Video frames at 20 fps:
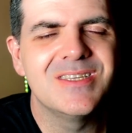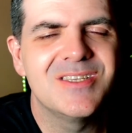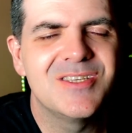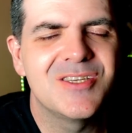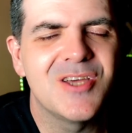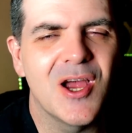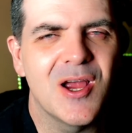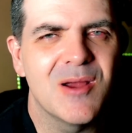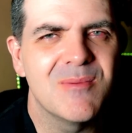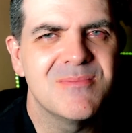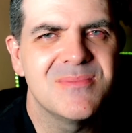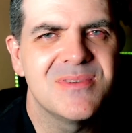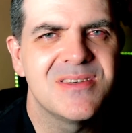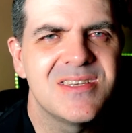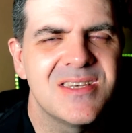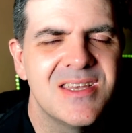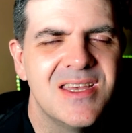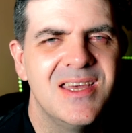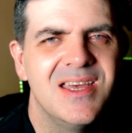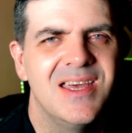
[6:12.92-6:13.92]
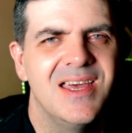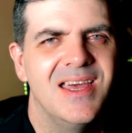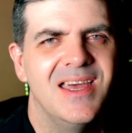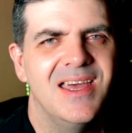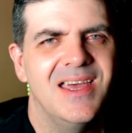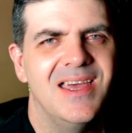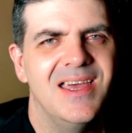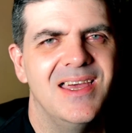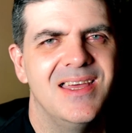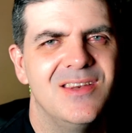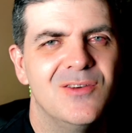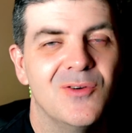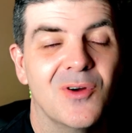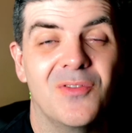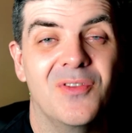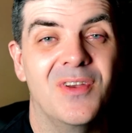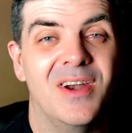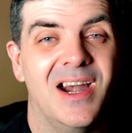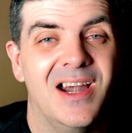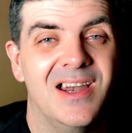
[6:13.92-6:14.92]
terms in
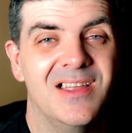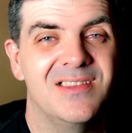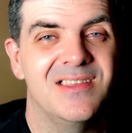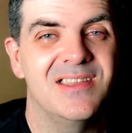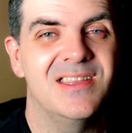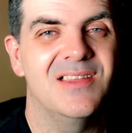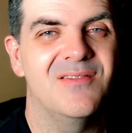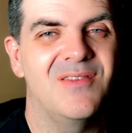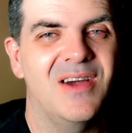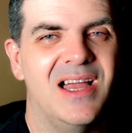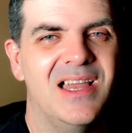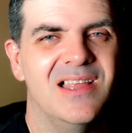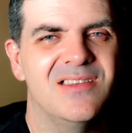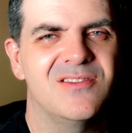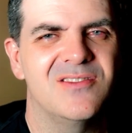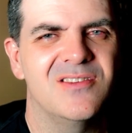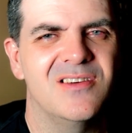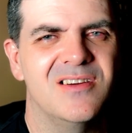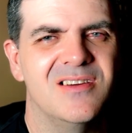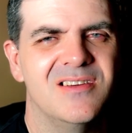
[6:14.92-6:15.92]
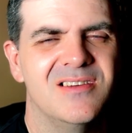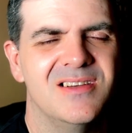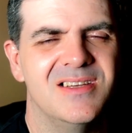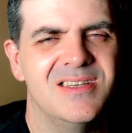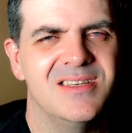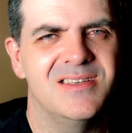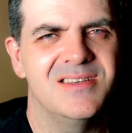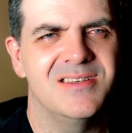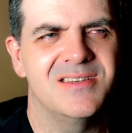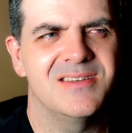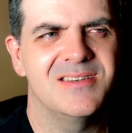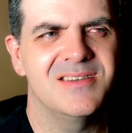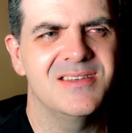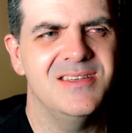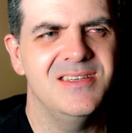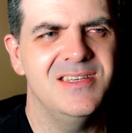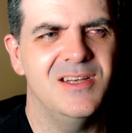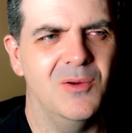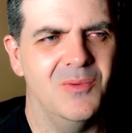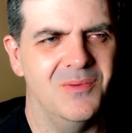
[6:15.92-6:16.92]
Northern Ireland in the balance there. And,
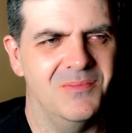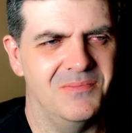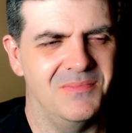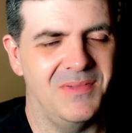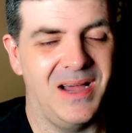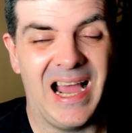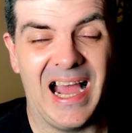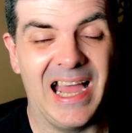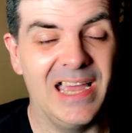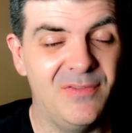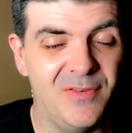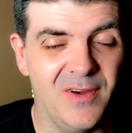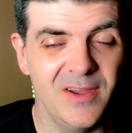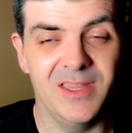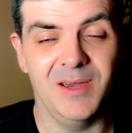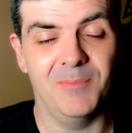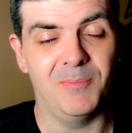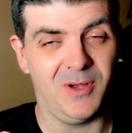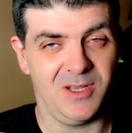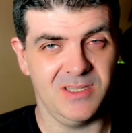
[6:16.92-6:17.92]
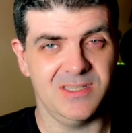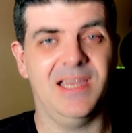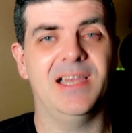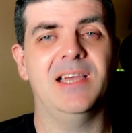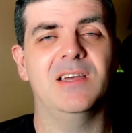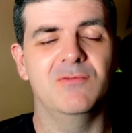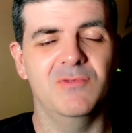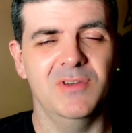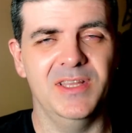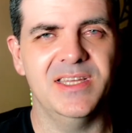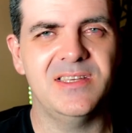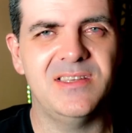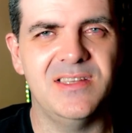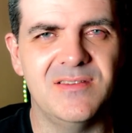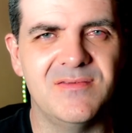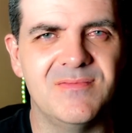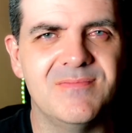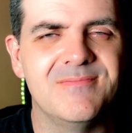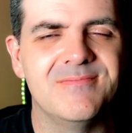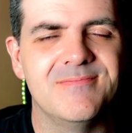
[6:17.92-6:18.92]
you know, I find that because I can relate to
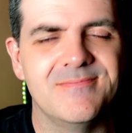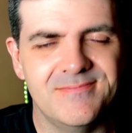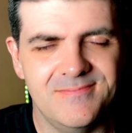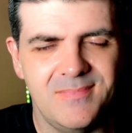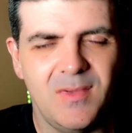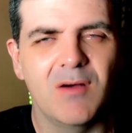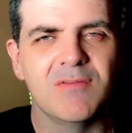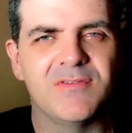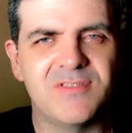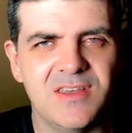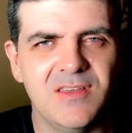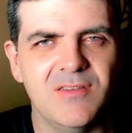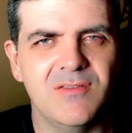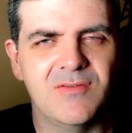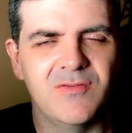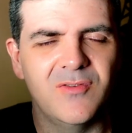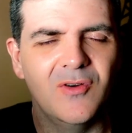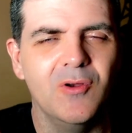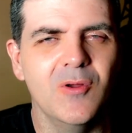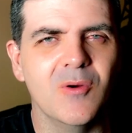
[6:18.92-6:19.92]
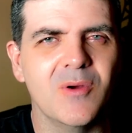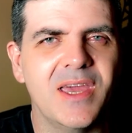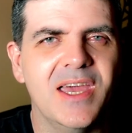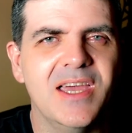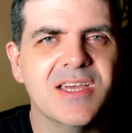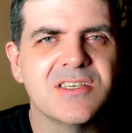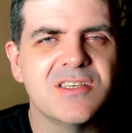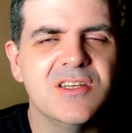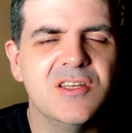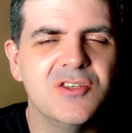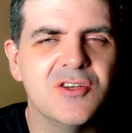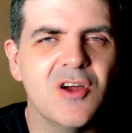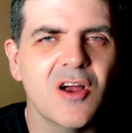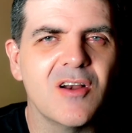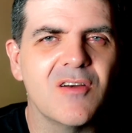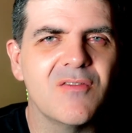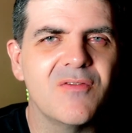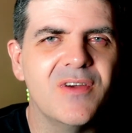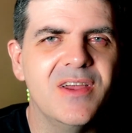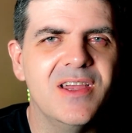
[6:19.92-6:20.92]
it, obviously, through location and
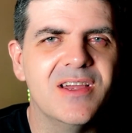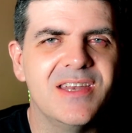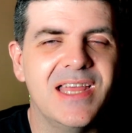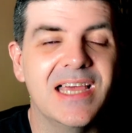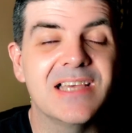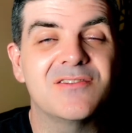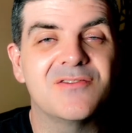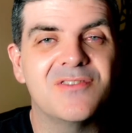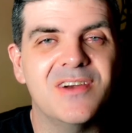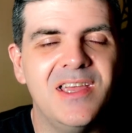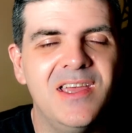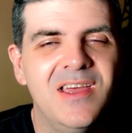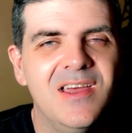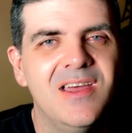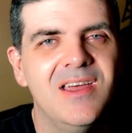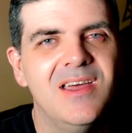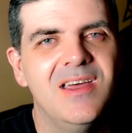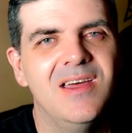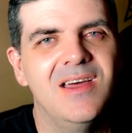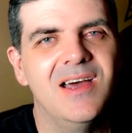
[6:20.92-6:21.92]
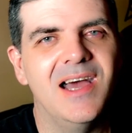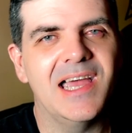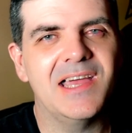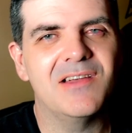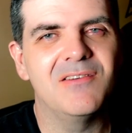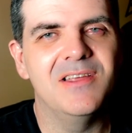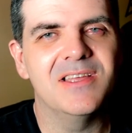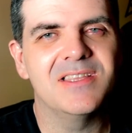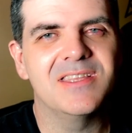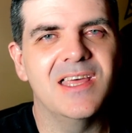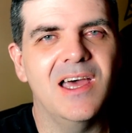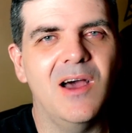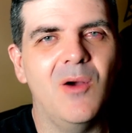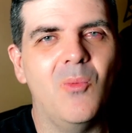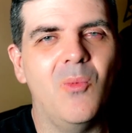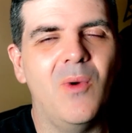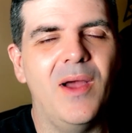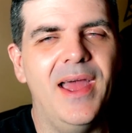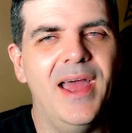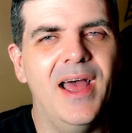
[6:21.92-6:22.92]
geography and history. I can relate to that
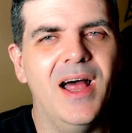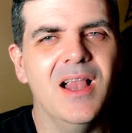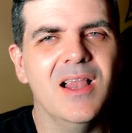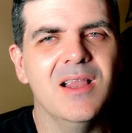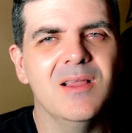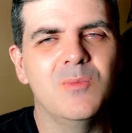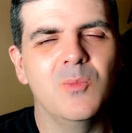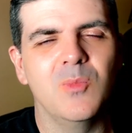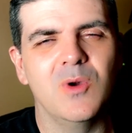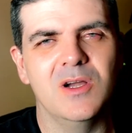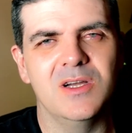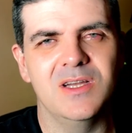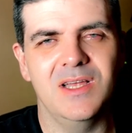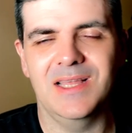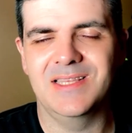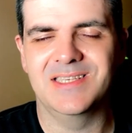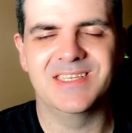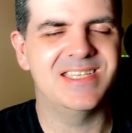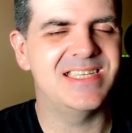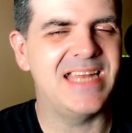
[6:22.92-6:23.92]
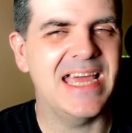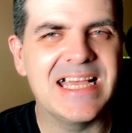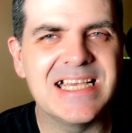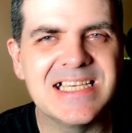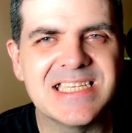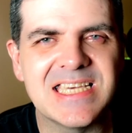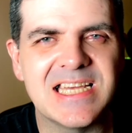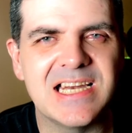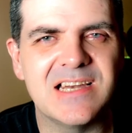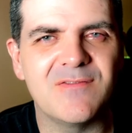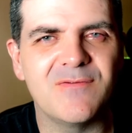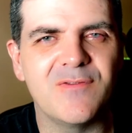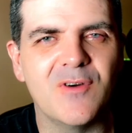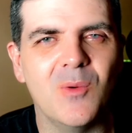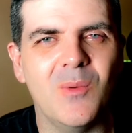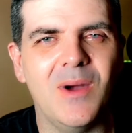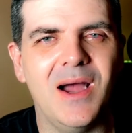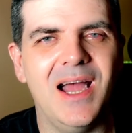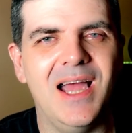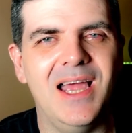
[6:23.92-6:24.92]
well, where and Sting's in it for a
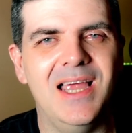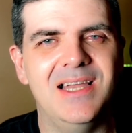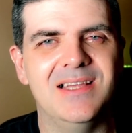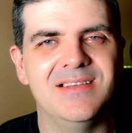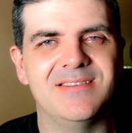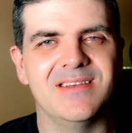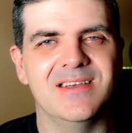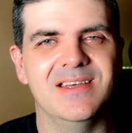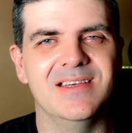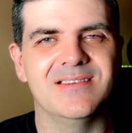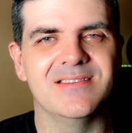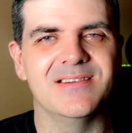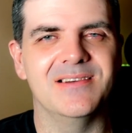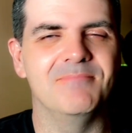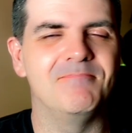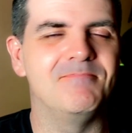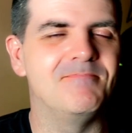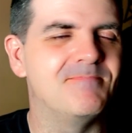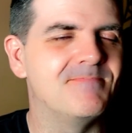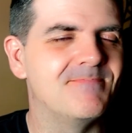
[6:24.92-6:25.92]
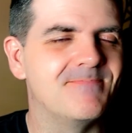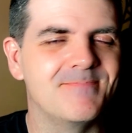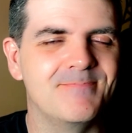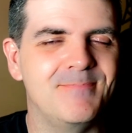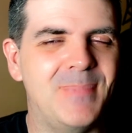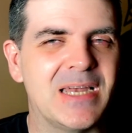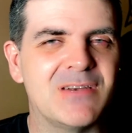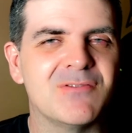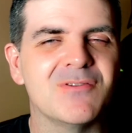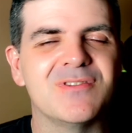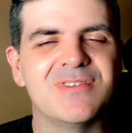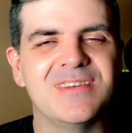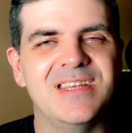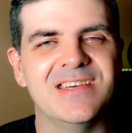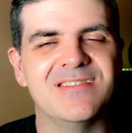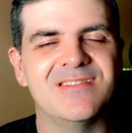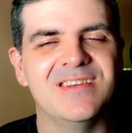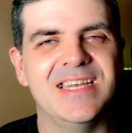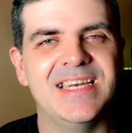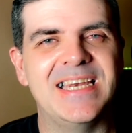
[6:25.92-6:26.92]
while as a, as a petrol
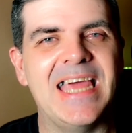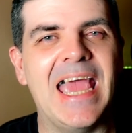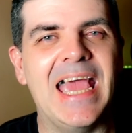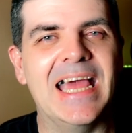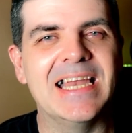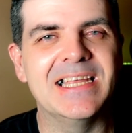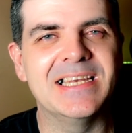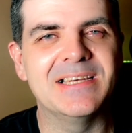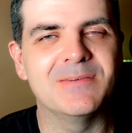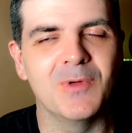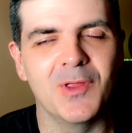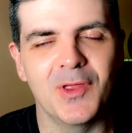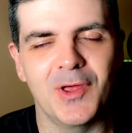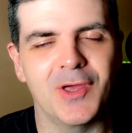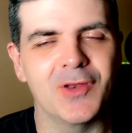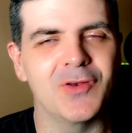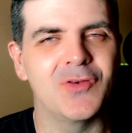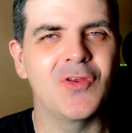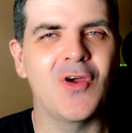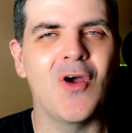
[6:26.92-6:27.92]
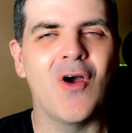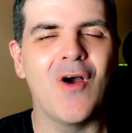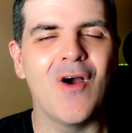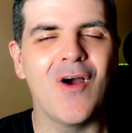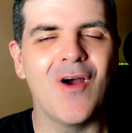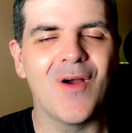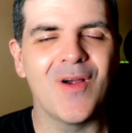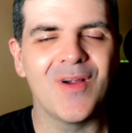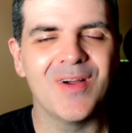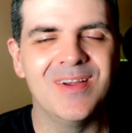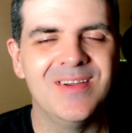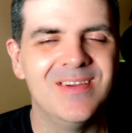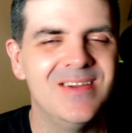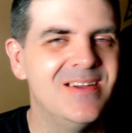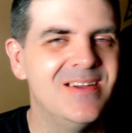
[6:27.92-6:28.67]
station attendant with a guitar,